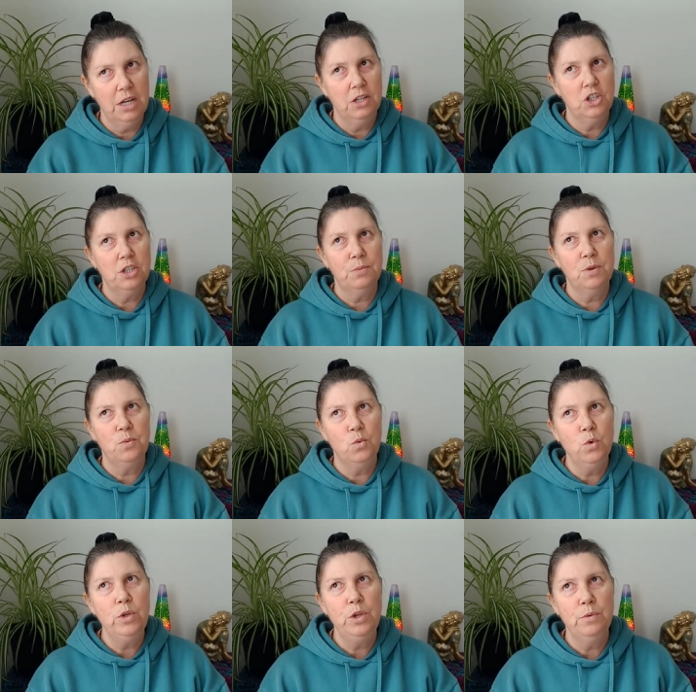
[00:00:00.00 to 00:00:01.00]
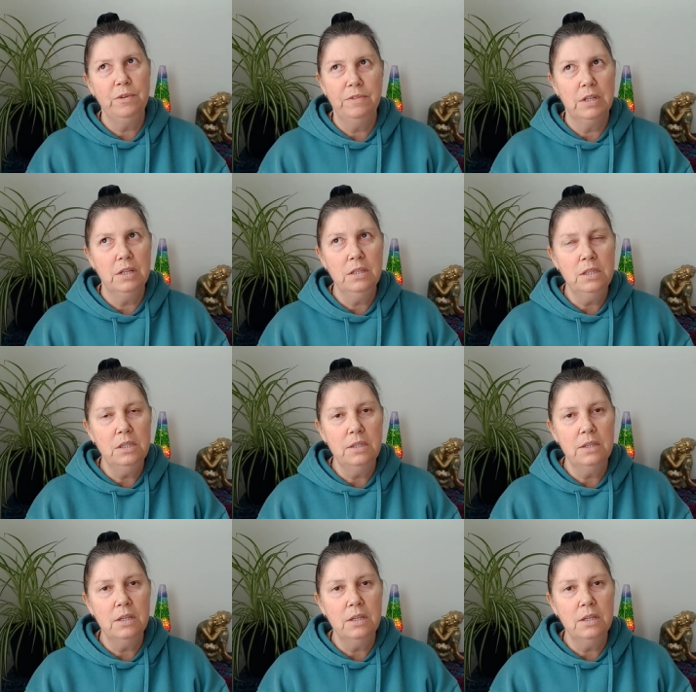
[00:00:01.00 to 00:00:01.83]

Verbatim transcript: I just want to warn you of this,